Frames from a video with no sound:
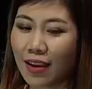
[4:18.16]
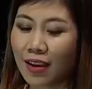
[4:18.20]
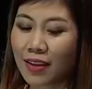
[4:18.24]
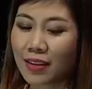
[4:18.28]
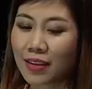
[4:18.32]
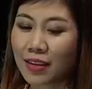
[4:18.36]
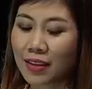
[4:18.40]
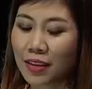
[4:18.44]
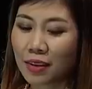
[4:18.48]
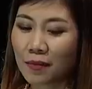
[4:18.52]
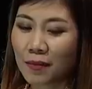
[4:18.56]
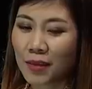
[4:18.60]
It
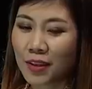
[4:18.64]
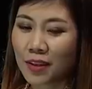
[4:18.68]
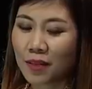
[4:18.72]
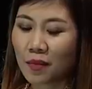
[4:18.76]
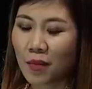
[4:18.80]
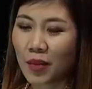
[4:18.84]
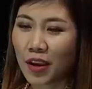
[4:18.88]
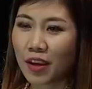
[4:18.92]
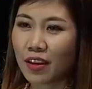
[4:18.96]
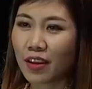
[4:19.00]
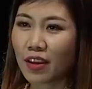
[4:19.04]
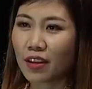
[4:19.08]
seems to
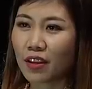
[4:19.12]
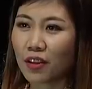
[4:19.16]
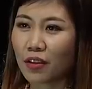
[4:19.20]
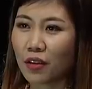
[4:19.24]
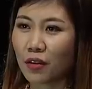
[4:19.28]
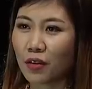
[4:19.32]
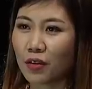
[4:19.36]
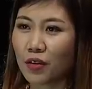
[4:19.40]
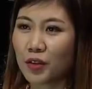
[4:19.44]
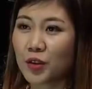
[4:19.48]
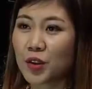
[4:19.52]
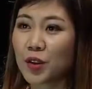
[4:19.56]
me that
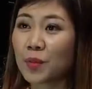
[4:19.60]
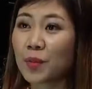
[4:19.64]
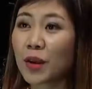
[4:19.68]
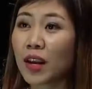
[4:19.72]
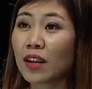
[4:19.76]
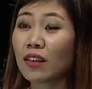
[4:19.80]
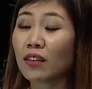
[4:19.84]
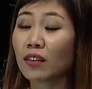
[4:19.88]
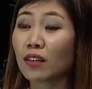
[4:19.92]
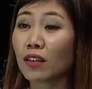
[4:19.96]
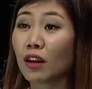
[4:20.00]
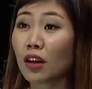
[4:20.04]
you
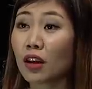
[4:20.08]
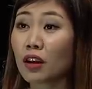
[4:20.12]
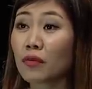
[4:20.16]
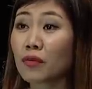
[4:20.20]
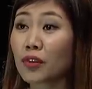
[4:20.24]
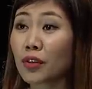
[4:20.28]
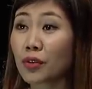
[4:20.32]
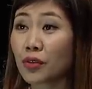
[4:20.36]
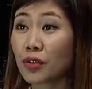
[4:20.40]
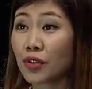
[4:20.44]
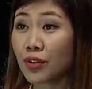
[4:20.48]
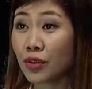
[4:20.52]
spend a lot of
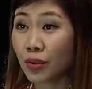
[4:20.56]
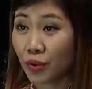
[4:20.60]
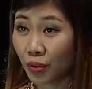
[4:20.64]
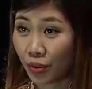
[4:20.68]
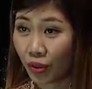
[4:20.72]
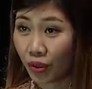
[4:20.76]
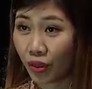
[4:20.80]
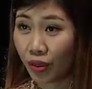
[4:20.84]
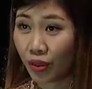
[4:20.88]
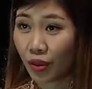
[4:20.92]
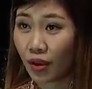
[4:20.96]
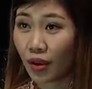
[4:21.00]
your
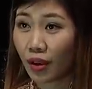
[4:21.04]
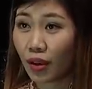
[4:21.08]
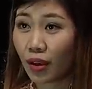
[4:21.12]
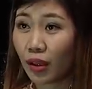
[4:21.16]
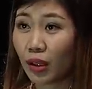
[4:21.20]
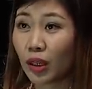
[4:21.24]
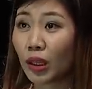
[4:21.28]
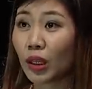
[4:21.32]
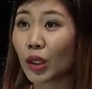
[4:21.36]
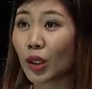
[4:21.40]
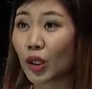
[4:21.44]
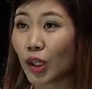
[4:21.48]
youth
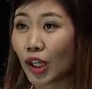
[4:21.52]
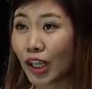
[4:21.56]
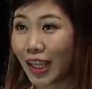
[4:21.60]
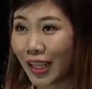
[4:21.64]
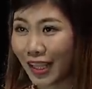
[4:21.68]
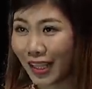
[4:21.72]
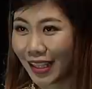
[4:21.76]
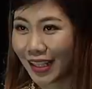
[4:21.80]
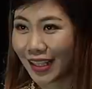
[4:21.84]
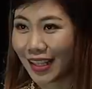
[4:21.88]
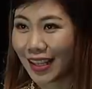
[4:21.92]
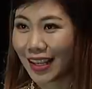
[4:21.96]

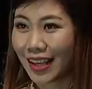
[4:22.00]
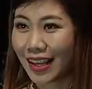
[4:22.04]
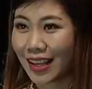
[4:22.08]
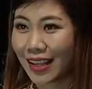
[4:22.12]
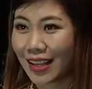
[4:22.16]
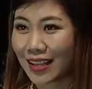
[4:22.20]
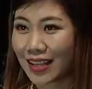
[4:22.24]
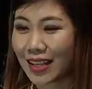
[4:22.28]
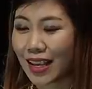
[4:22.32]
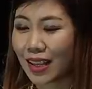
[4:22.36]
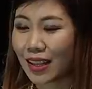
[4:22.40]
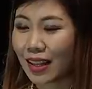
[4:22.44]
learning,
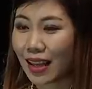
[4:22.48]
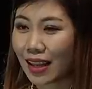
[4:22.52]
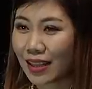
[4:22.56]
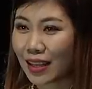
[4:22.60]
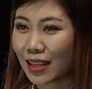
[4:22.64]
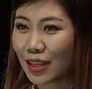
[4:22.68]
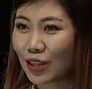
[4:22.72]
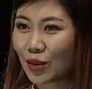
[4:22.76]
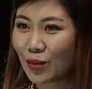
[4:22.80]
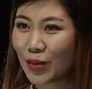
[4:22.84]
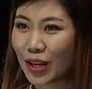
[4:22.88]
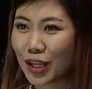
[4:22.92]
because I
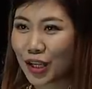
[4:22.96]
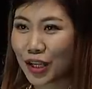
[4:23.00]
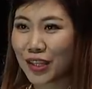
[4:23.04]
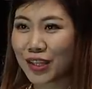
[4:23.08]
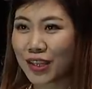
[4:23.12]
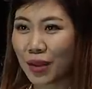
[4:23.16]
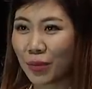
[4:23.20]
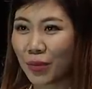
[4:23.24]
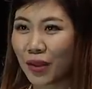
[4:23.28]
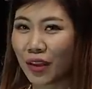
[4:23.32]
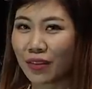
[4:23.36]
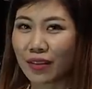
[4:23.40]
think you mentioned
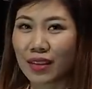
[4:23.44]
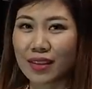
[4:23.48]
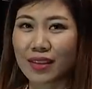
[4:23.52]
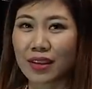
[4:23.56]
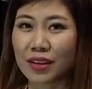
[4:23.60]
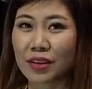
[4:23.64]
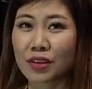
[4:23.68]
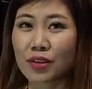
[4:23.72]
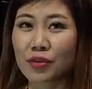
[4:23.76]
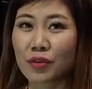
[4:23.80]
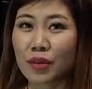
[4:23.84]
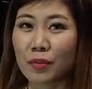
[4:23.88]
something that's
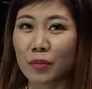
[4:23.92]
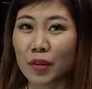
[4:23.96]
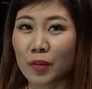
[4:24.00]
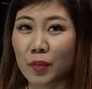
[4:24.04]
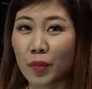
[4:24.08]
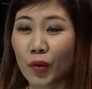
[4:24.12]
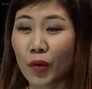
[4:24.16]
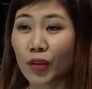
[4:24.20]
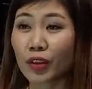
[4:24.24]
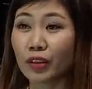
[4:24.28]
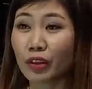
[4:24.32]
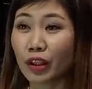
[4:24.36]
extremely
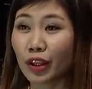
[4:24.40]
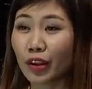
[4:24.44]
important.